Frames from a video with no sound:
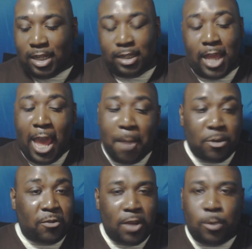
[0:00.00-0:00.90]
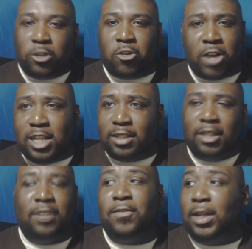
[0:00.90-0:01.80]
Like, the atmosphere was
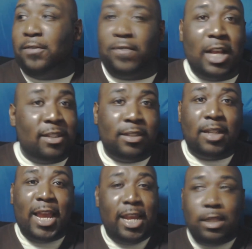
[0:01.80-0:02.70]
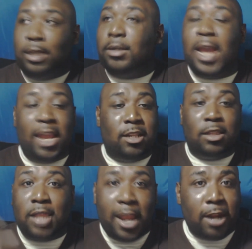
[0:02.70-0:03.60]
crazy. And if that's the light, then hey,
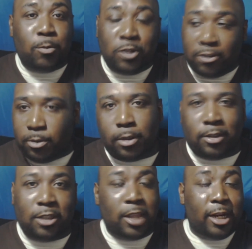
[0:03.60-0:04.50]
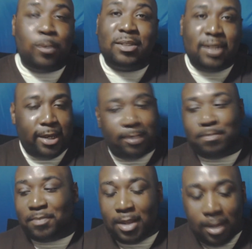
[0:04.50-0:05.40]
the theater was drunk. The theater was lit.
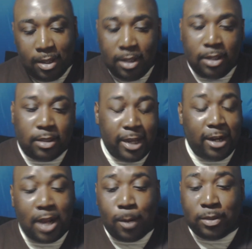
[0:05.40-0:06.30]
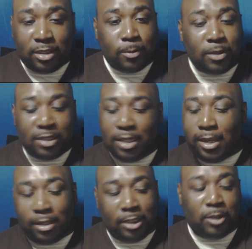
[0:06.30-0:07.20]
The theater that I was in was
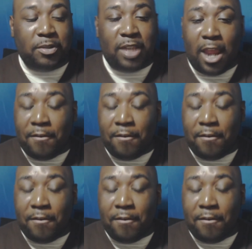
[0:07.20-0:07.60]
lit. You know what I'm saying?